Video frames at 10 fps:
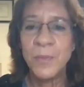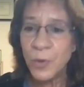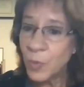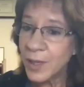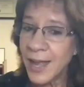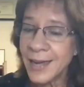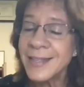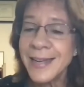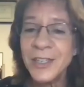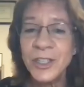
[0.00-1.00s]
the
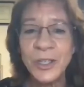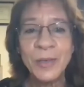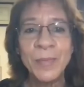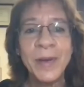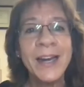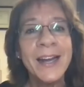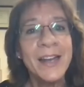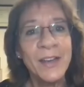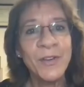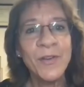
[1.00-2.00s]
relaxation, but
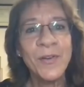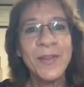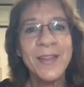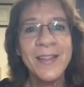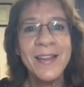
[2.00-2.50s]
if your